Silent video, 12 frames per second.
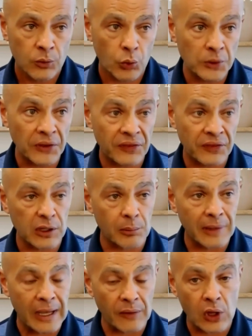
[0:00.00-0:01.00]
when we think
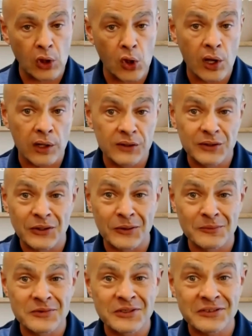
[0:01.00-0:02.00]
about the
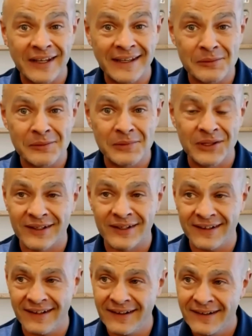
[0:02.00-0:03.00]
long-term
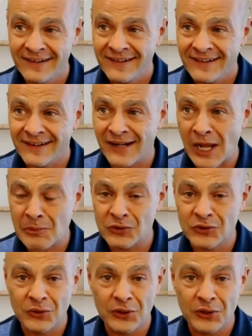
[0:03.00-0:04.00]
sustainability and
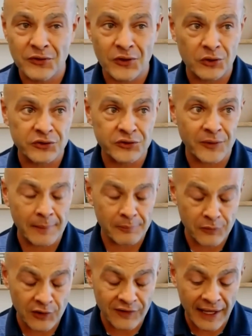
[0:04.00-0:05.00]
opportunity for those
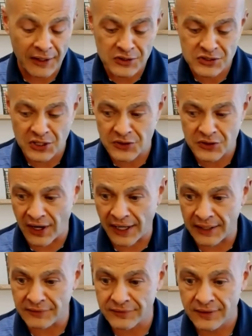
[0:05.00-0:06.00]
providers to
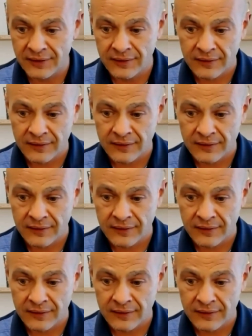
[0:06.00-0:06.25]
thrive,